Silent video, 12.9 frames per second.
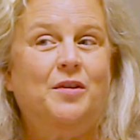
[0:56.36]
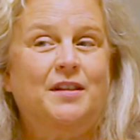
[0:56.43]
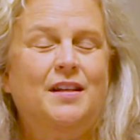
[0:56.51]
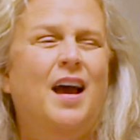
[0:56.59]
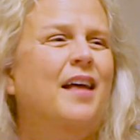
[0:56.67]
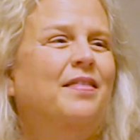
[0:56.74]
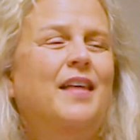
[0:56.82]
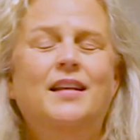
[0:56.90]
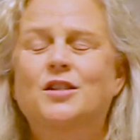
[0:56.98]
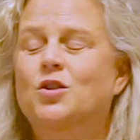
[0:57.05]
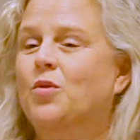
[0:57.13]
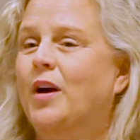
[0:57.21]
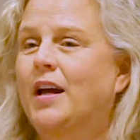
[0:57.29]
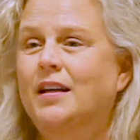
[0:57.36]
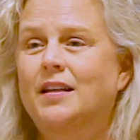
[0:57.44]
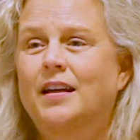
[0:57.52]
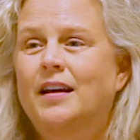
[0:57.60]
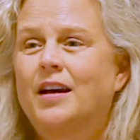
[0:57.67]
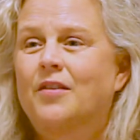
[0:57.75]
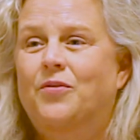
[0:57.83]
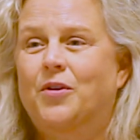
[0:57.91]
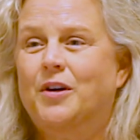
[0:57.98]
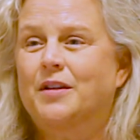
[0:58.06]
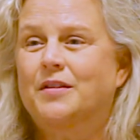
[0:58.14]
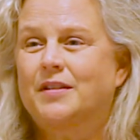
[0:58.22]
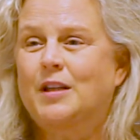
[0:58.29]
was, that's great
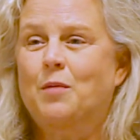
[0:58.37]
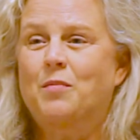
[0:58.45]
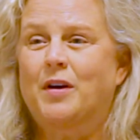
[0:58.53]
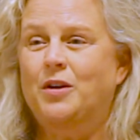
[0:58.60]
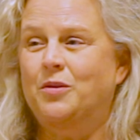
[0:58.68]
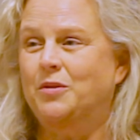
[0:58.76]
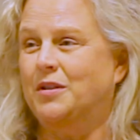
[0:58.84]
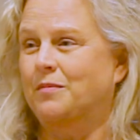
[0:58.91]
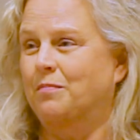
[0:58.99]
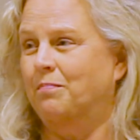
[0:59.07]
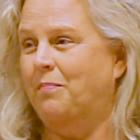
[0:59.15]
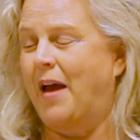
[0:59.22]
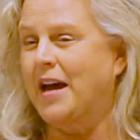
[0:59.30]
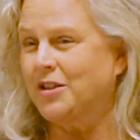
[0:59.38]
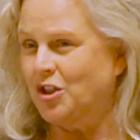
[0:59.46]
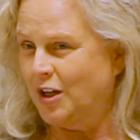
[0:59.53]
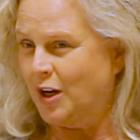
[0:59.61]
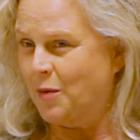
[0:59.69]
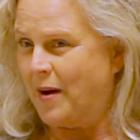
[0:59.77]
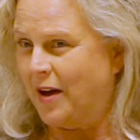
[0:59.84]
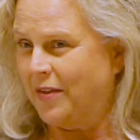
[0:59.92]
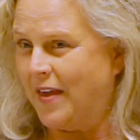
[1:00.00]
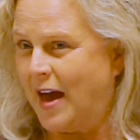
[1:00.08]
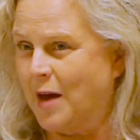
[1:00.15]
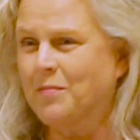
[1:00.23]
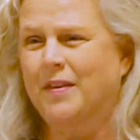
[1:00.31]
for someone who's passionate about
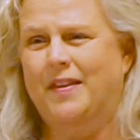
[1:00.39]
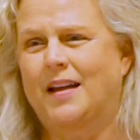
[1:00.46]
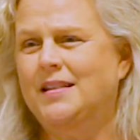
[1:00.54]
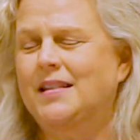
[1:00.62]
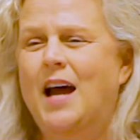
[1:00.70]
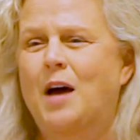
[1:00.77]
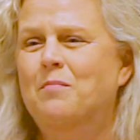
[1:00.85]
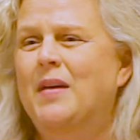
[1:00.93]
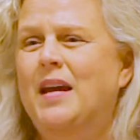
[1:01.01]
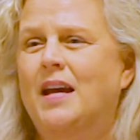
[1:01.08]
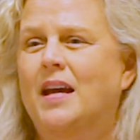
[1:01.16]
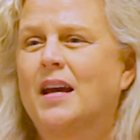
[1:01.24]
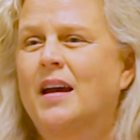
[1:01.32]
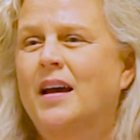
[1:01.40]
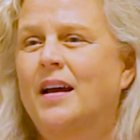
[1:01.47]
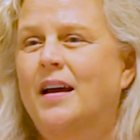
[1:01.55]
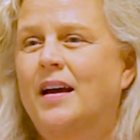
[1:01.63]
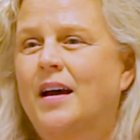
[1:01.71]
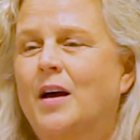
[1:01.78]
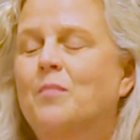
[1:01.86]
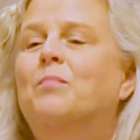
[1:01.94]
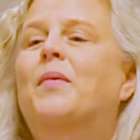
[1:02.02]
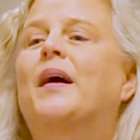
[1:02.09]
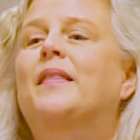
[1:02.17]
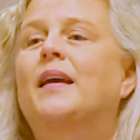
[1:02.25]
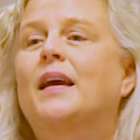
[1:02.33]
that, but that's not me.
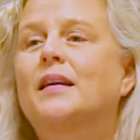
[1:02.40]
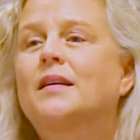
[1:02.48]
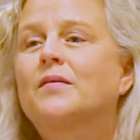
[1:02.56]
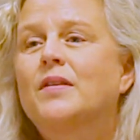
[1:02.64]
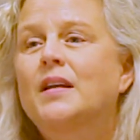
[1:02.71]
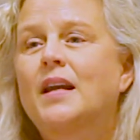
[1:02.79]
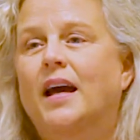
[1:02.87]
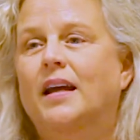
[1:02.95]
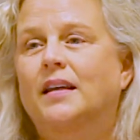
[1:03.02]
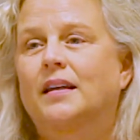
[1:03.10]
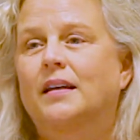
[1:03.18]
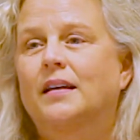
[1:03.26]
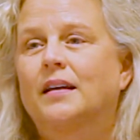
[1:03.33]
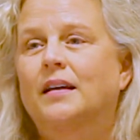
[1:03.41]
By the end of the night,